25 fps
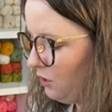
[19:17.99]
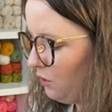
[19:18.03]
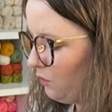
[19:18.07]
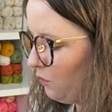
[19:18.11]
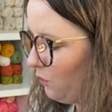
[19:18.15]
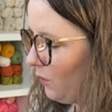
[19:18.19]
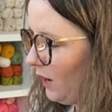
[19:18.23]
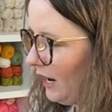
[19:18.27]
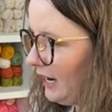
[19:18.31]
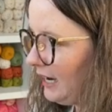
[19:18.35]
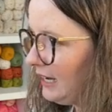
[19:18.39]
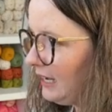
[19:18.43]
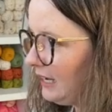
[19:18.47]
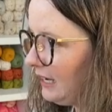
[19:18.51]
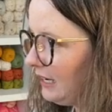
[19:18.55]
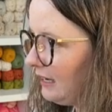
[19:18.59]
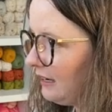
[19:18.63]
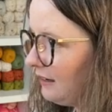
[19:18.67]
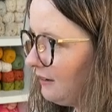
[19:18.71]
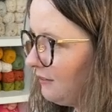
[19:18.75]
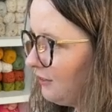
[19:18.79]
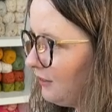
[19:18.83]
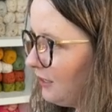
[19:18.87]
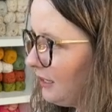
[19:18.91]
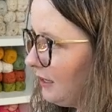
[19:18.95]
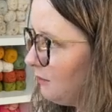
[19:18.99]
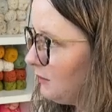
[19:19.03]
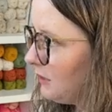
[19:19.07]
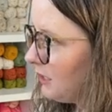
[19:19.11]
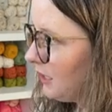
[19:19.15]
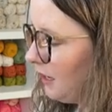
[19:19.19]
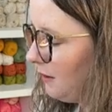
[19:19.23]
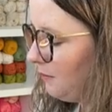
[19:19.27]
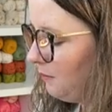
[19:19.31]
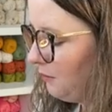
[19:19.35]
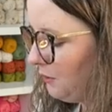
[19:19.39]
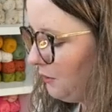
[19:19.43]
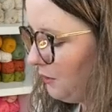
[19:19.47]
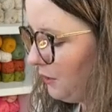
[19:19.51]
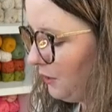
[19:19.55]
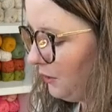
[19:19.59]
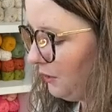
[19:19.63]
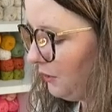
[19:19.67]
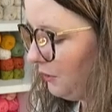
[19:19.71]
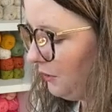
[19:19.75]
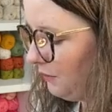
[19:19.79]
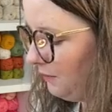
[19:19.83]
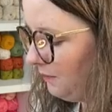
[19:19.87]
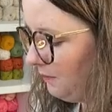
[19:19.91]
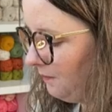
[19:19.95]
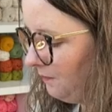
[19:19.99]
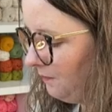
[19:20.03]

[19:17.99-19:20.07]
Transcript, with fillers: waiting for them to come through.